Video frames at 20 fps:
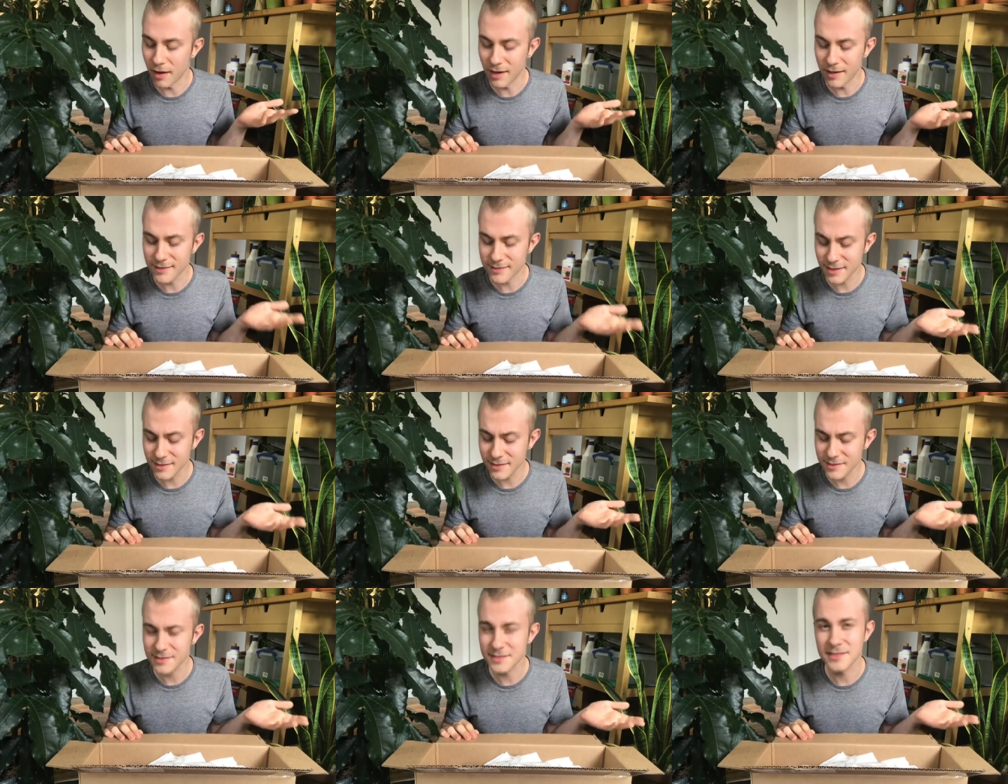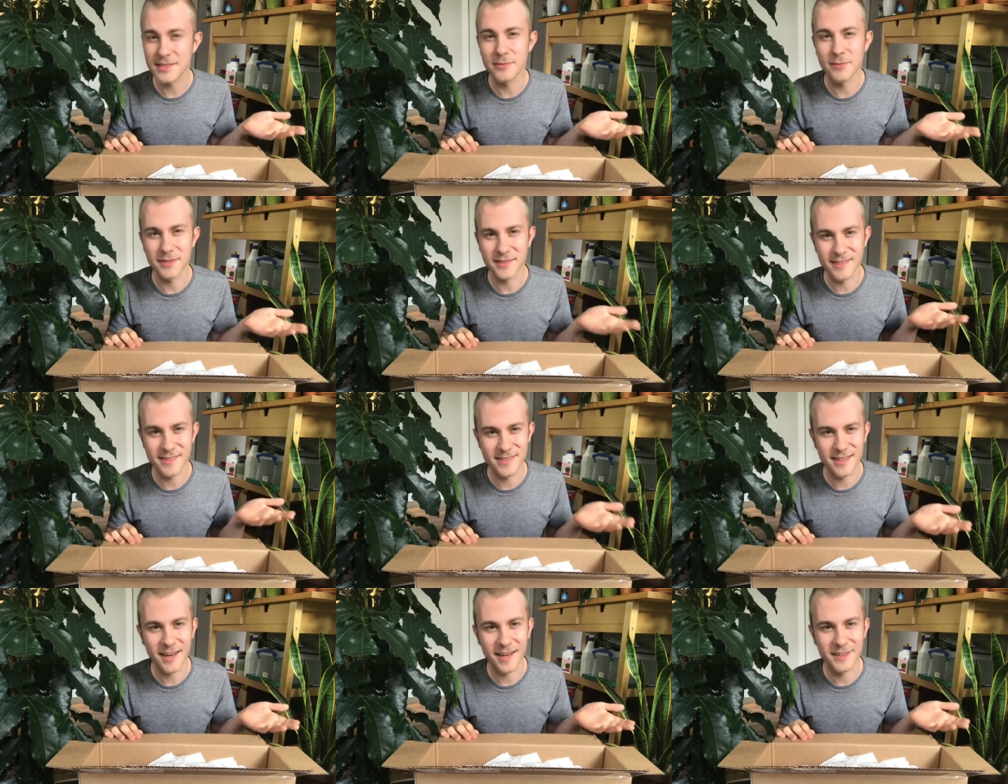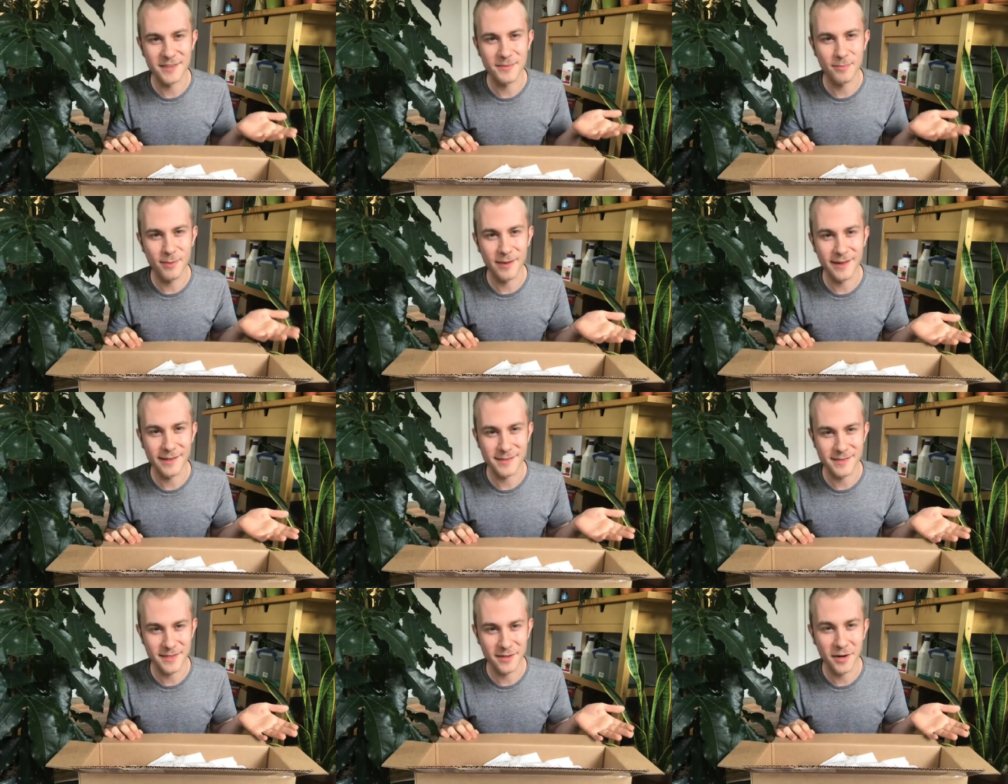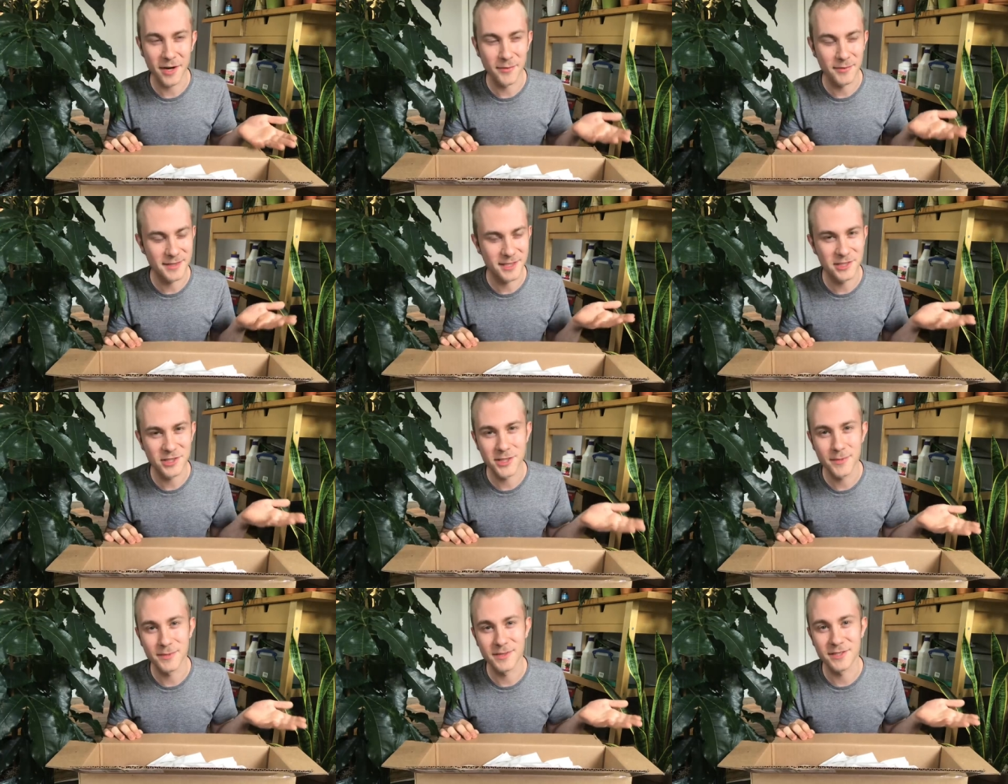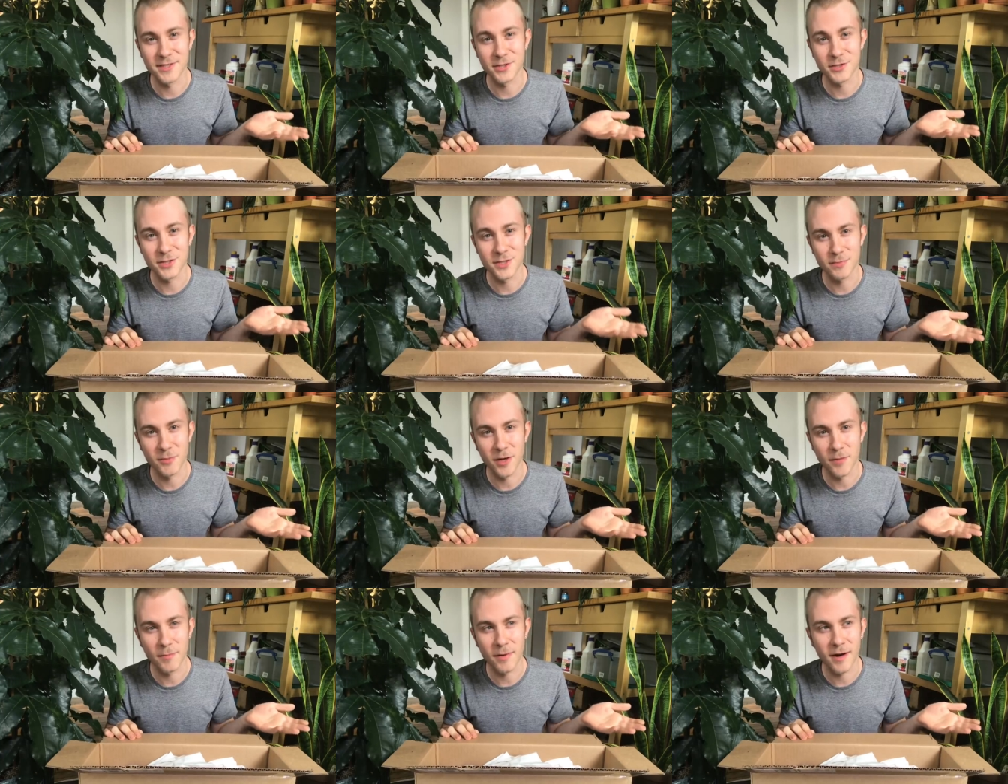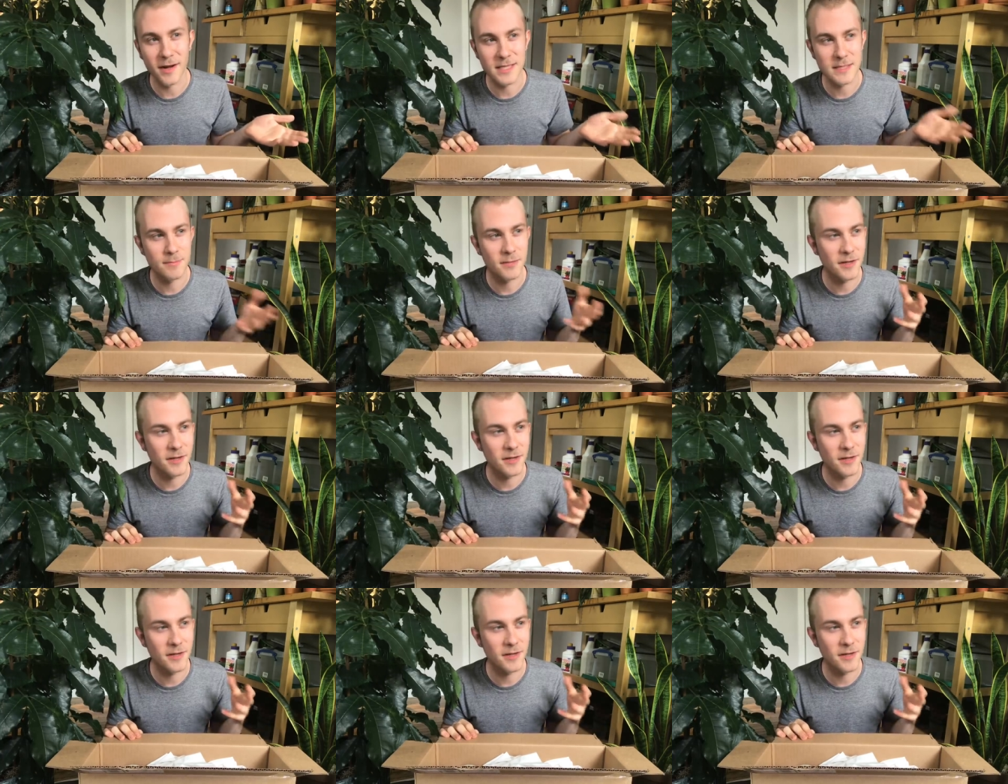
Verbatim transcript: excited to see what the size plants they are when they ship in such small pots.